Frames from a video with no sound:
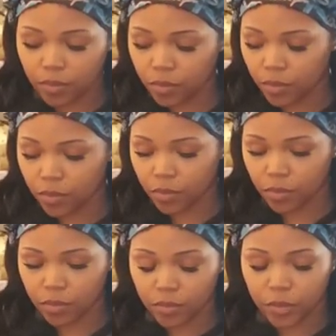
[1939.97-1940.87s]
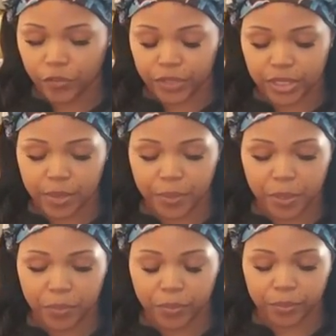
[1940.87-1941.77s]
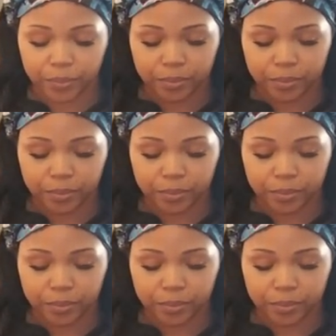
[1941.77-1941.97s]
Mm hmm For some people.